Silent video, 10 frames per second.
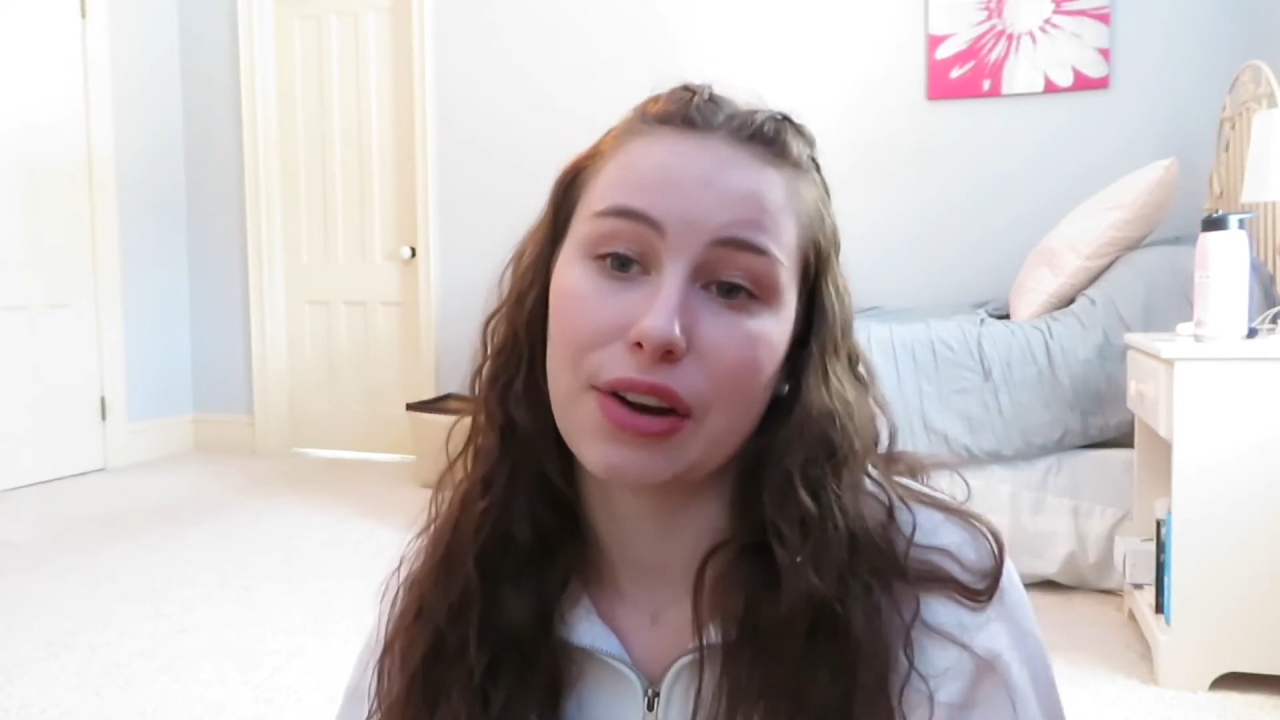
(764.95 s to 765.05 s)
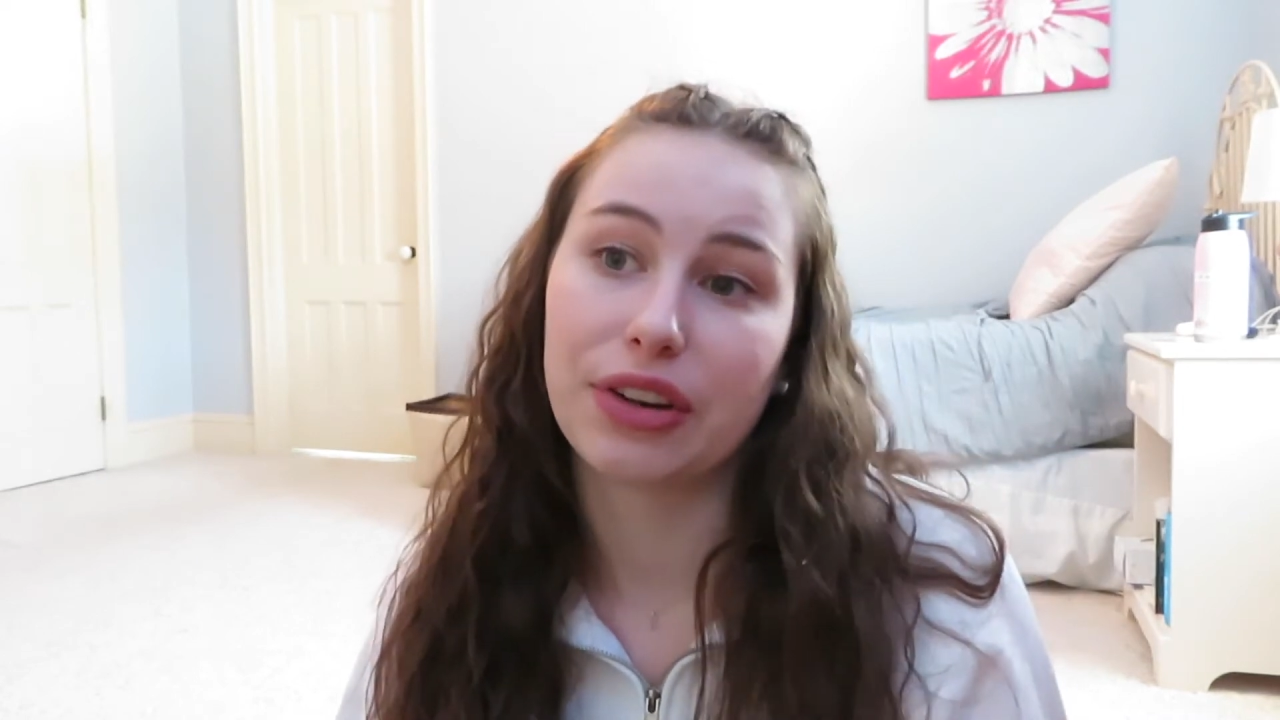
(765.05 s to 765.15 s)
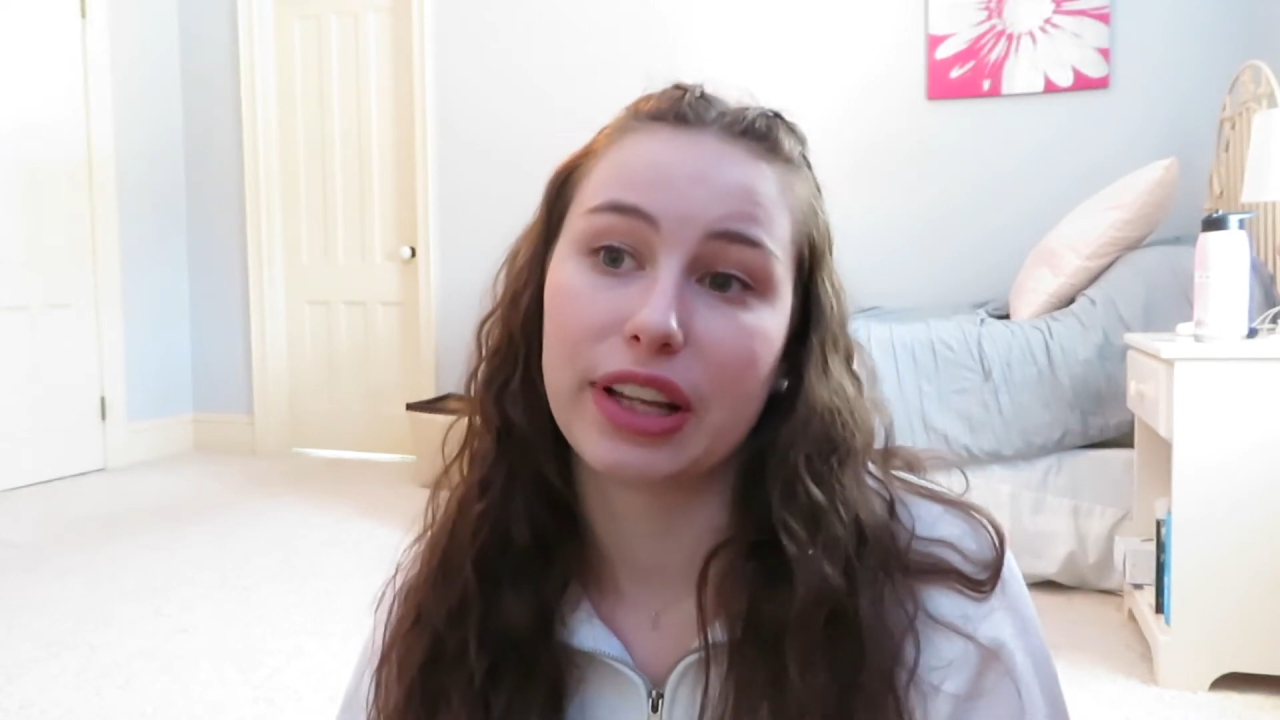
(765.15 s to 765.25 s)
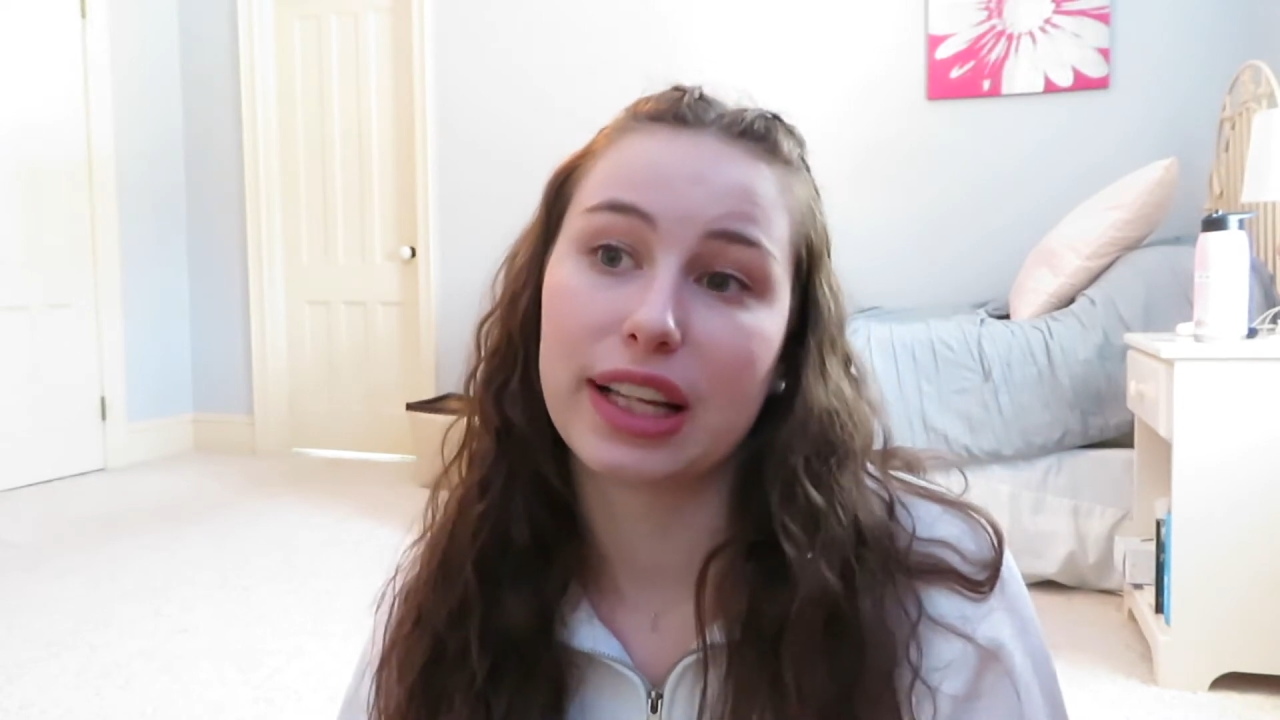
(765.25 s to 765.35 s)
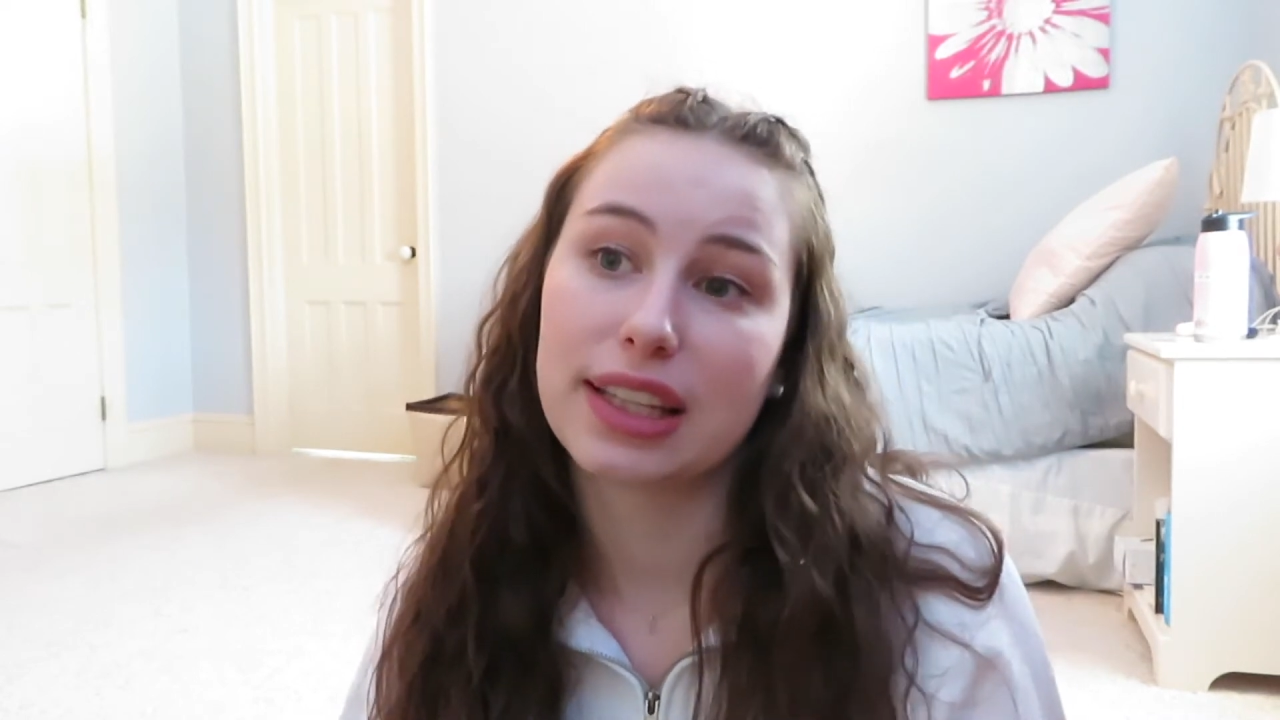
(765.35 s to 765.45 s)
I
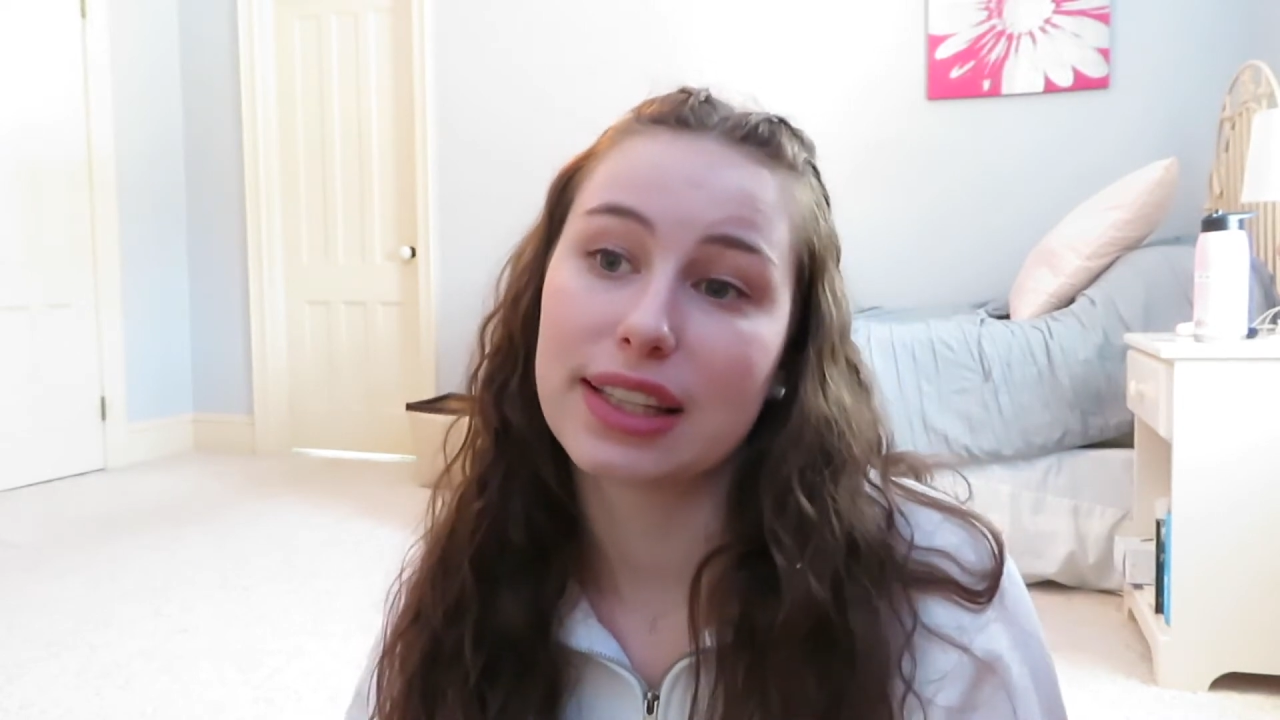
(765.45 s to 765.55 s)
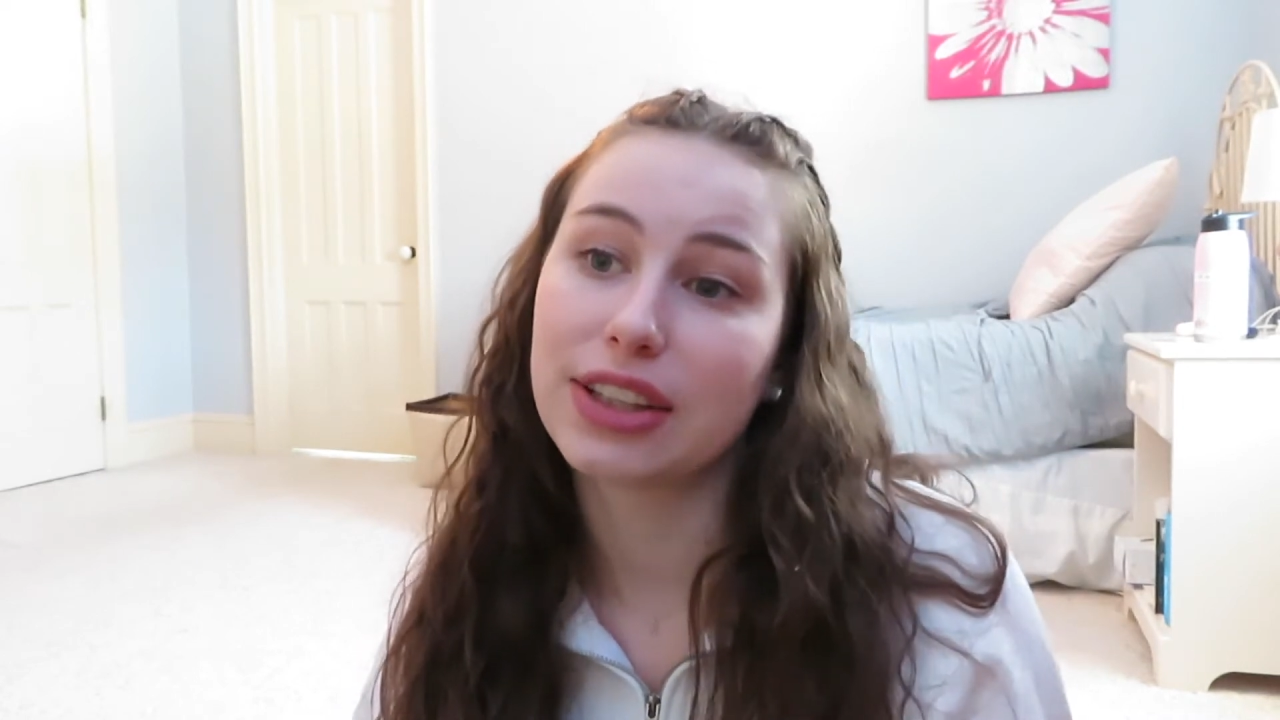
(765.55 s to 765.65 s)
really like this